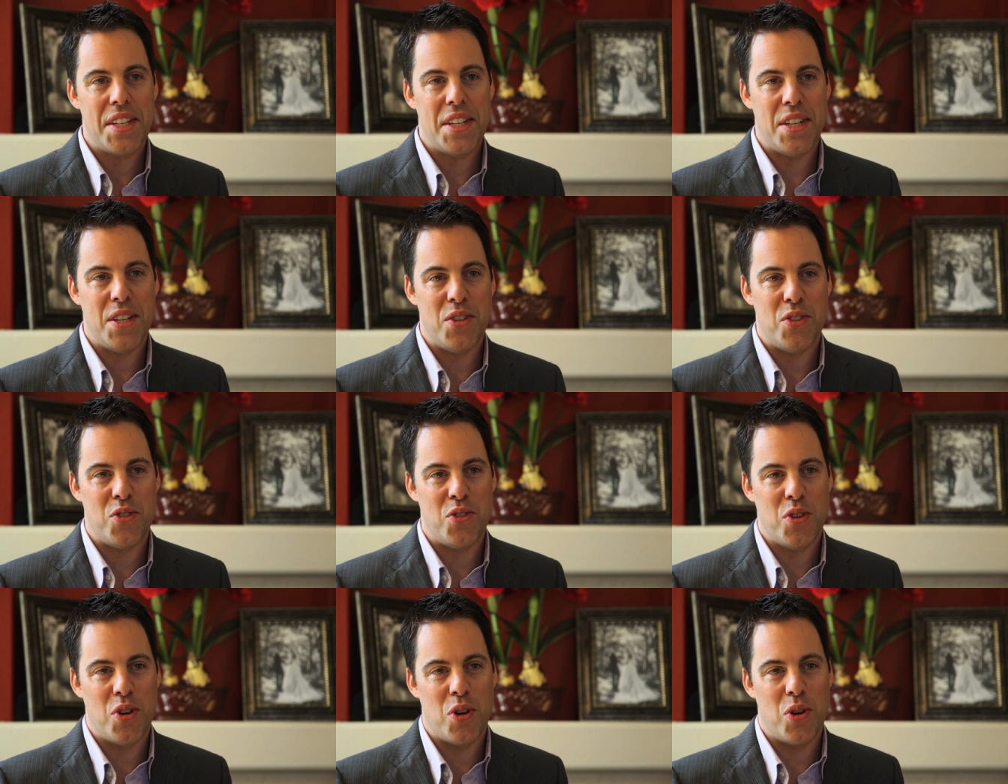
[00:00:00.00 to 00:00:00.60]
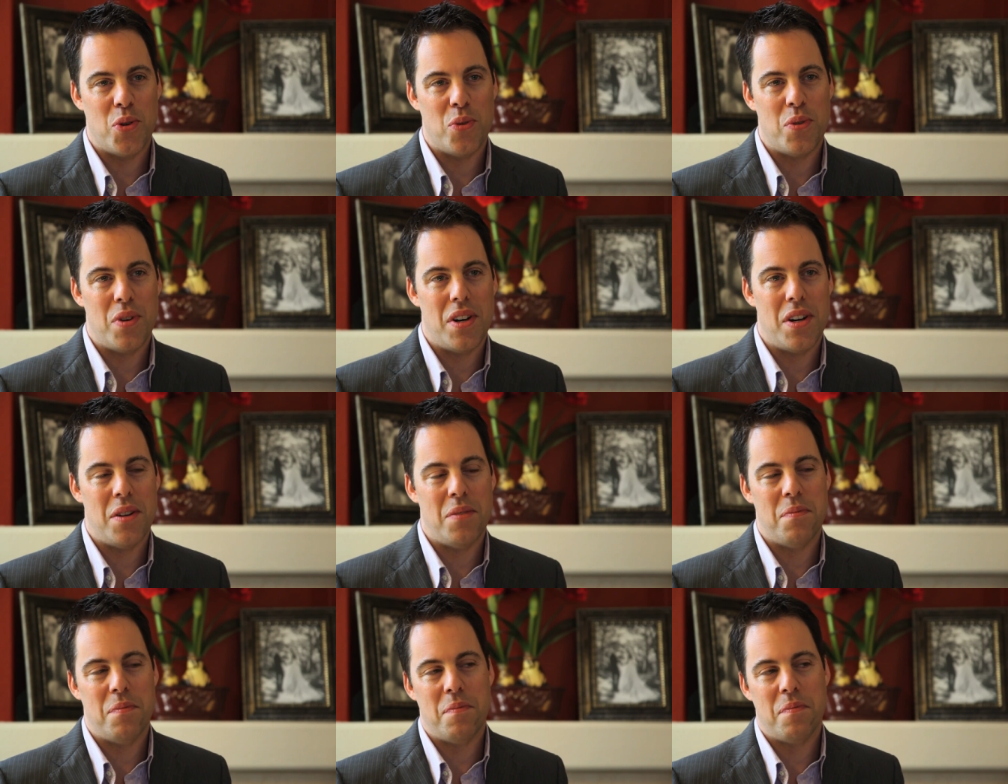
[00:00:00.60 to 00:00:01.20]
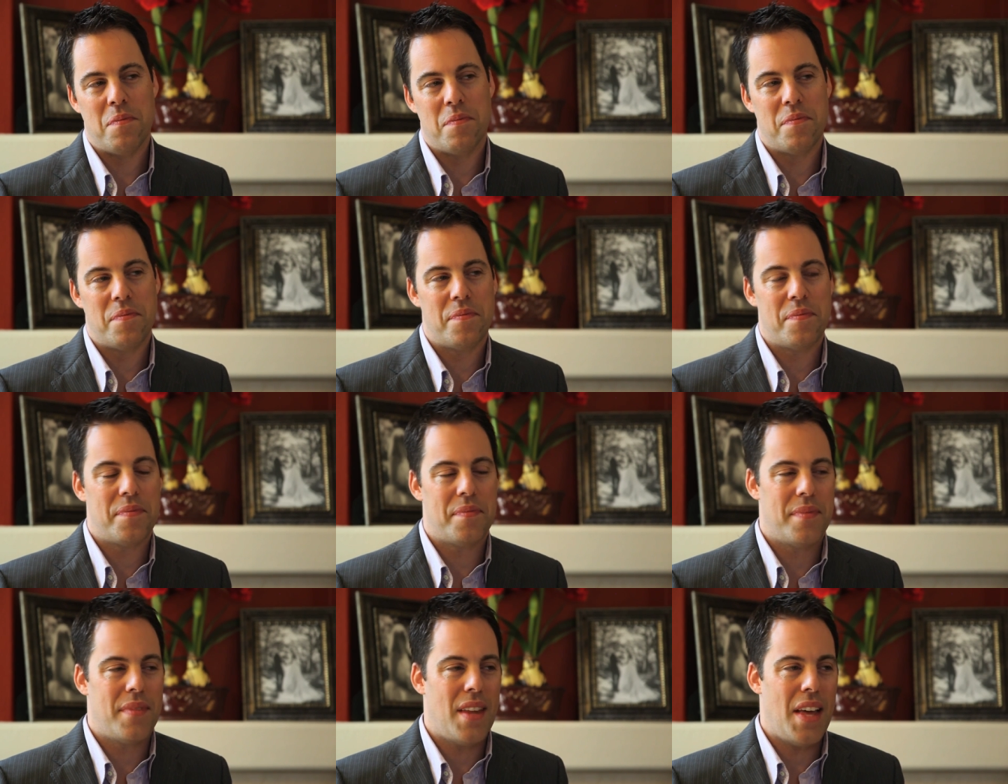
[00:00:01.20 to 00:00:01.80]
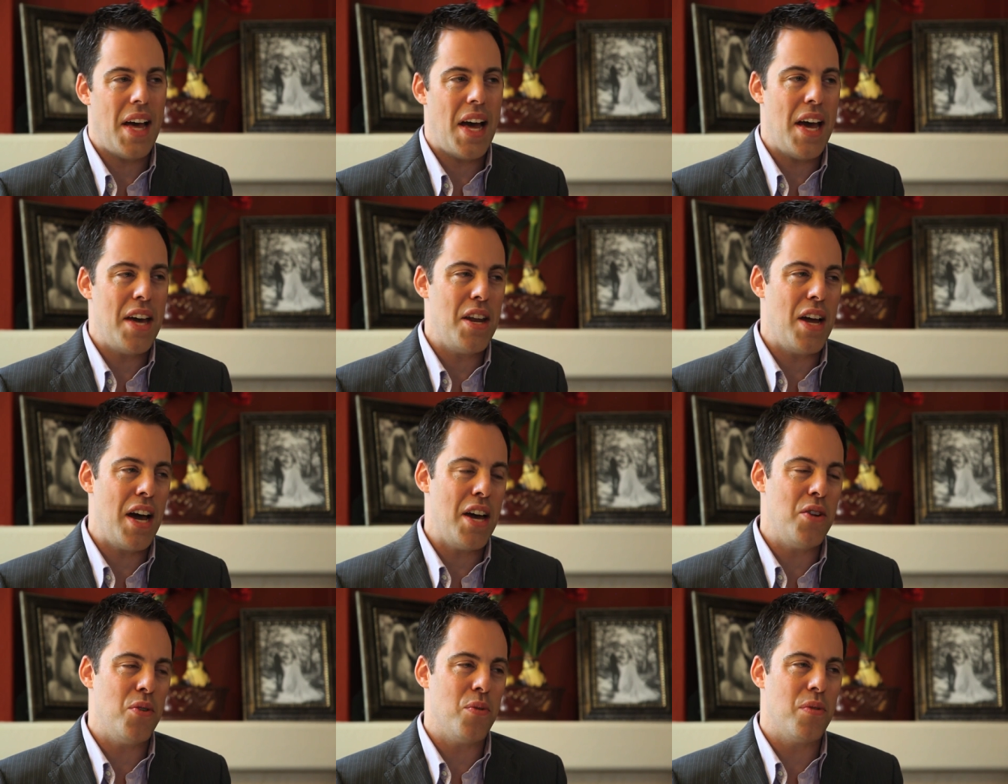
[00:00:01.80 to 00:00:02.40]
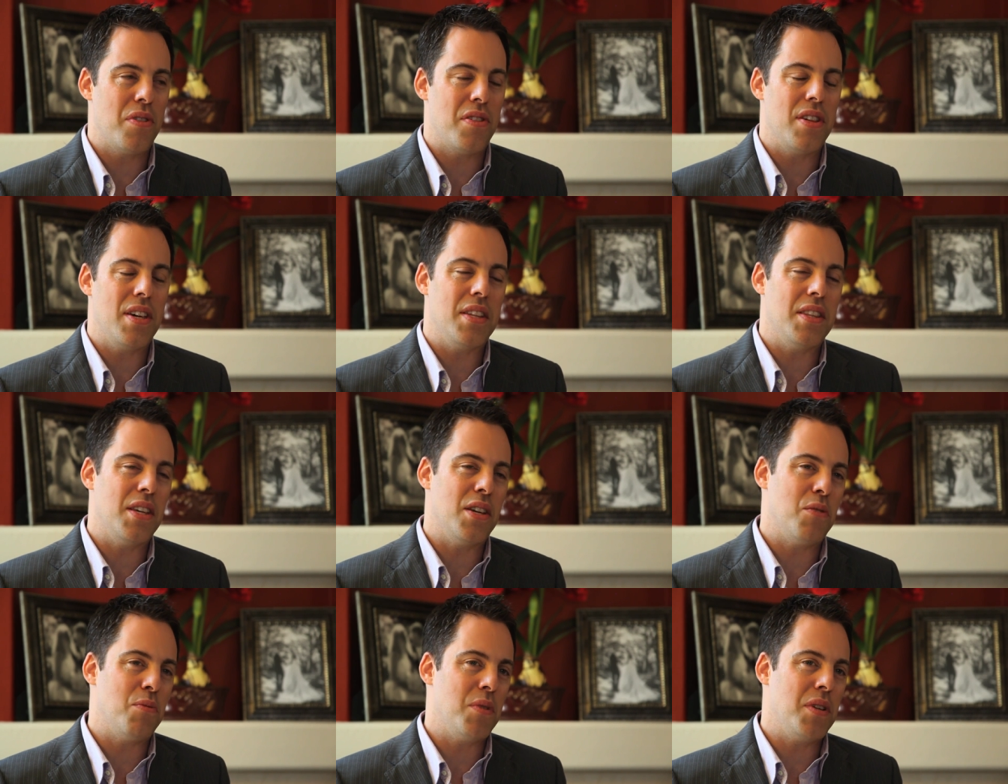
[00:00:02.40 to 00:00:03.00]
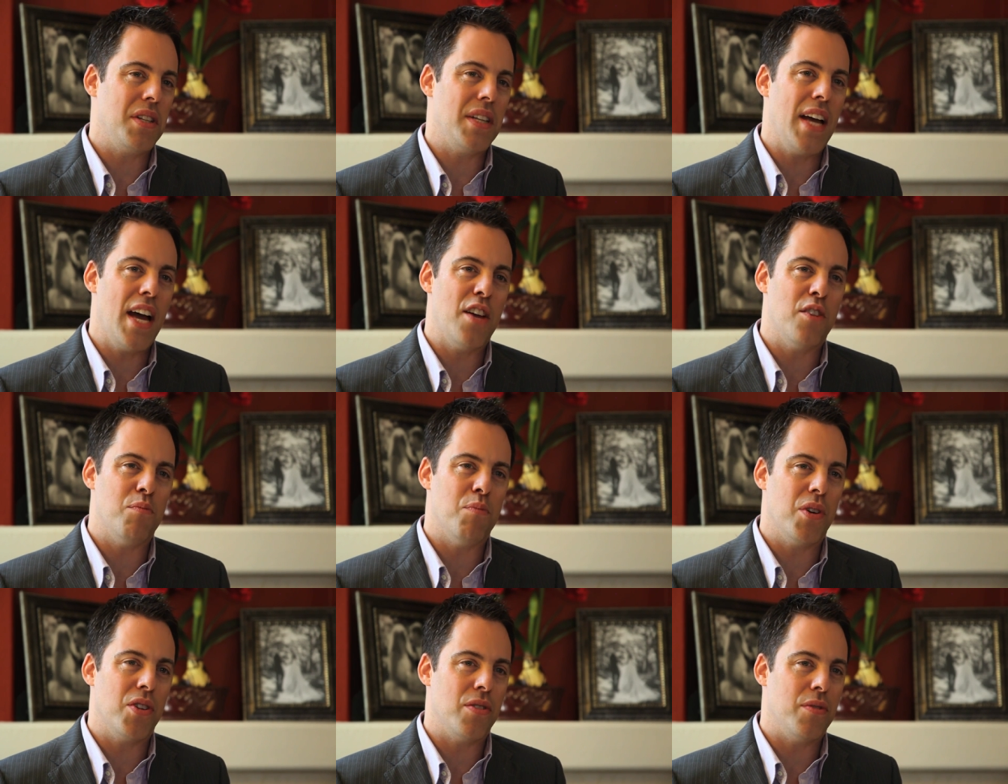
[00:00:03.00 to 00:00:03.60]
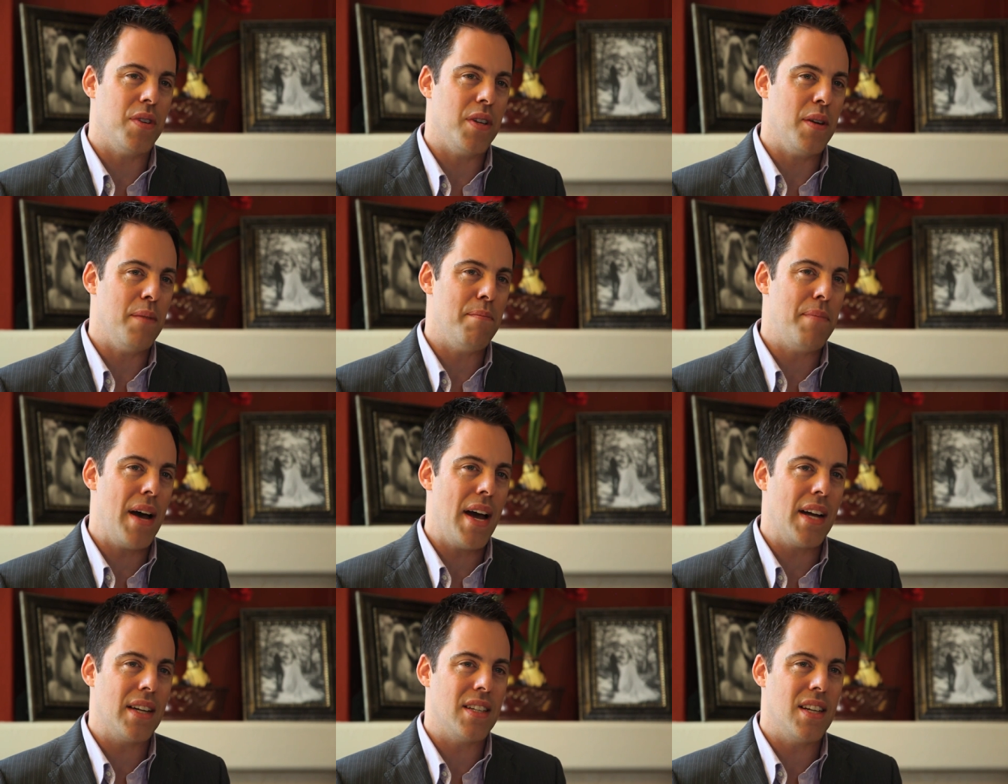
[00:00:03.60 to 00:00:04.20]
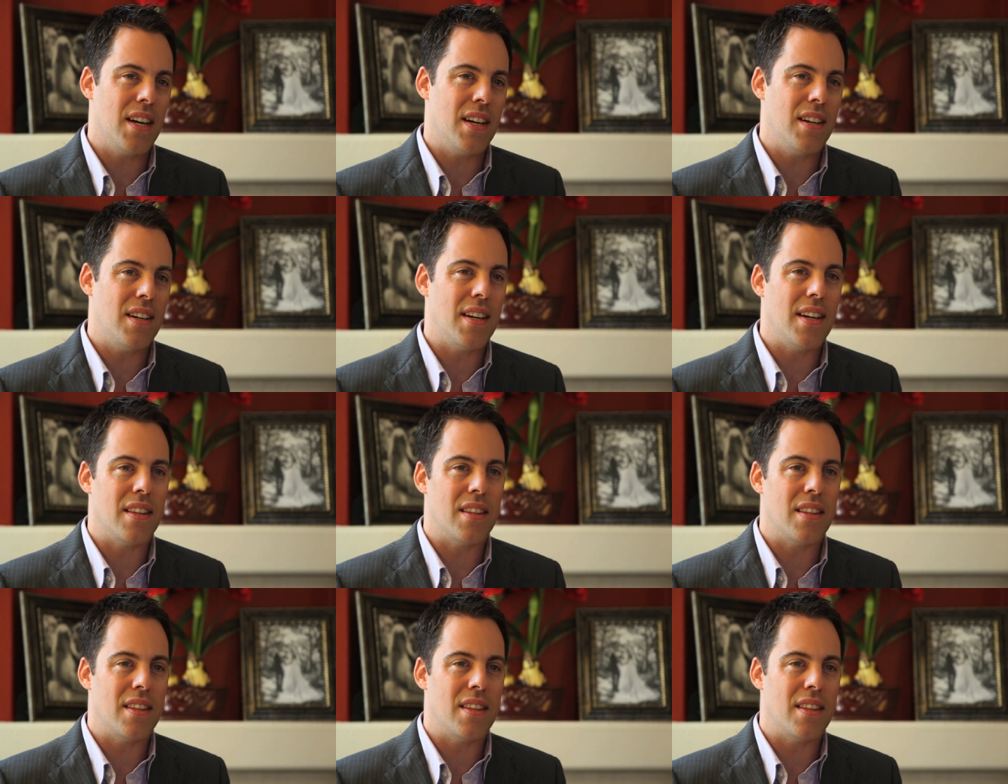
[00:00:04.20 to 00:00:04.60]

And so um, I, I don't think that it really has much of an impact on it.